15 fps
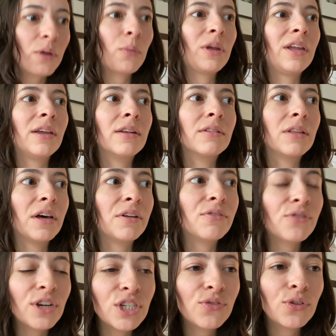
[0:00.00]
We eat a lot of
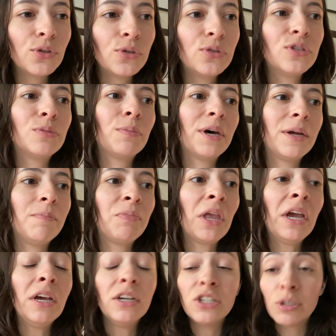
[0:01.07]
fresh foods, but
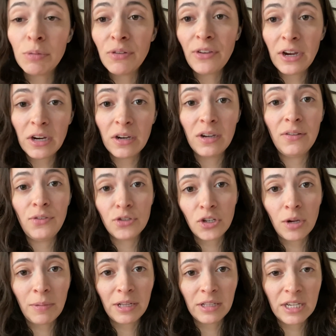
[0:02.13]
to be fair, if you
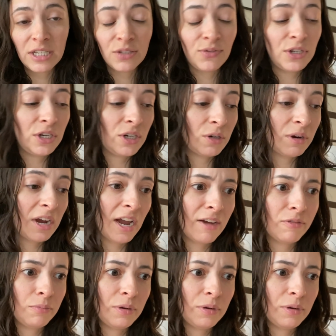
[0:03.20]
saw my last video, I have